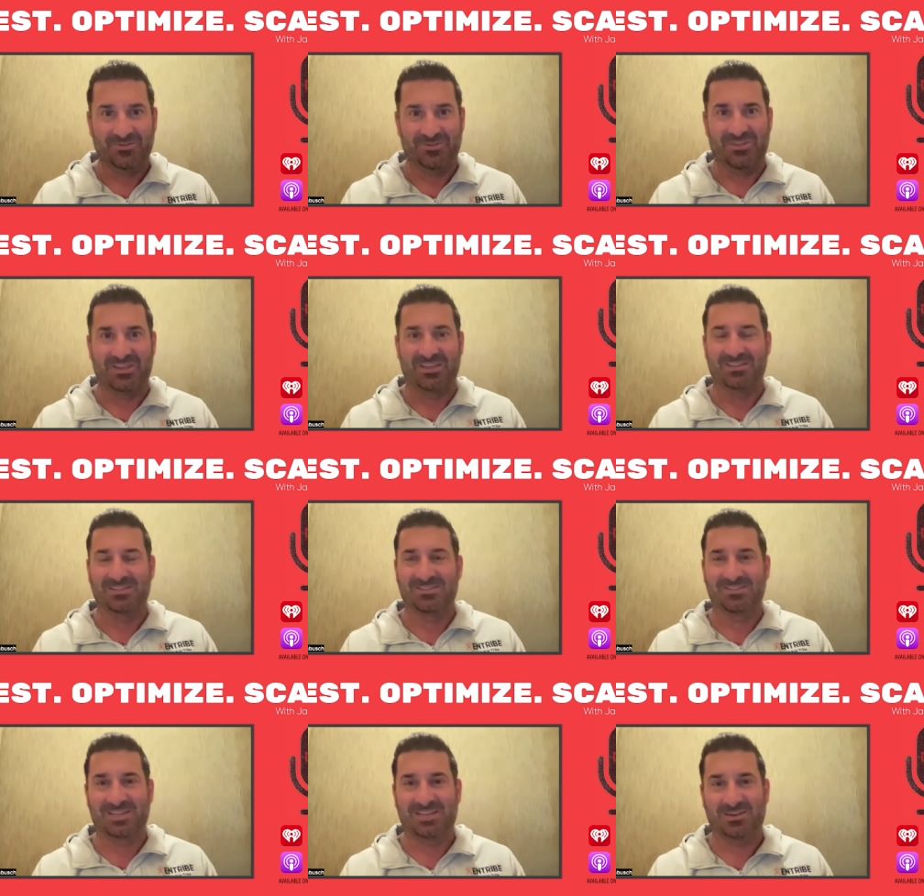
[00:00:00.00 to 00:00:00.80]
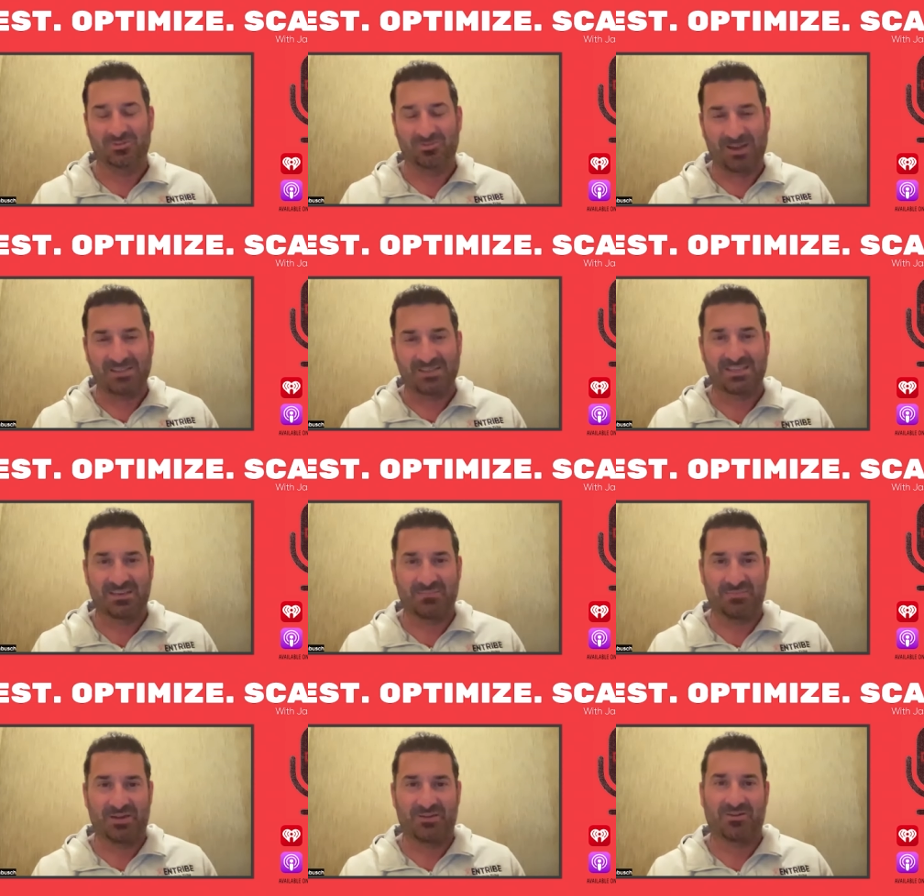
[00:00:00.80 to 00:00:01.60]
That it'll resonate
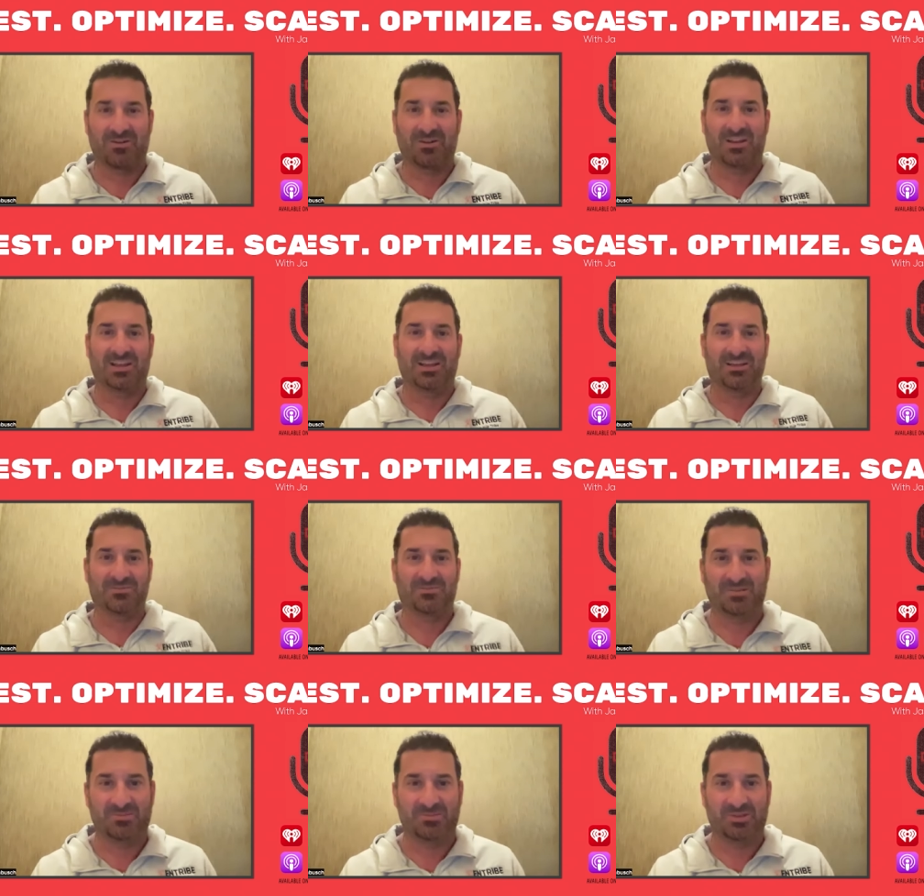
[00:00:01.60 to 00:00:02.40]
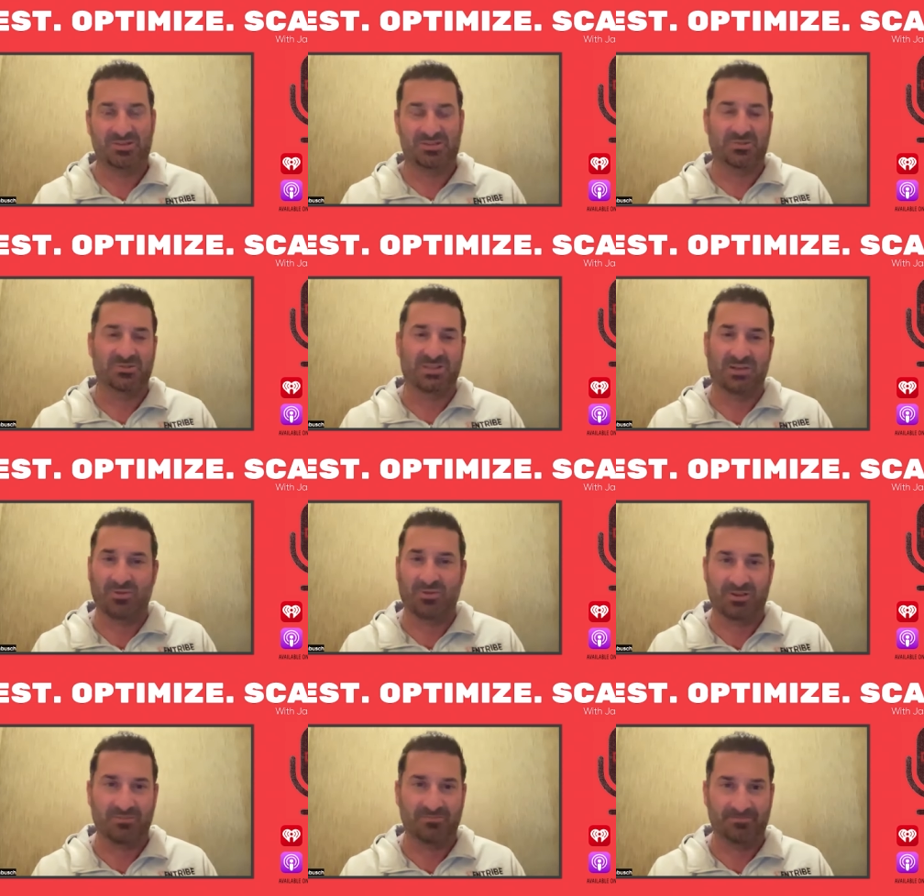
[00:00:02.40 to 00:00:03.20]
better and people can associate with it.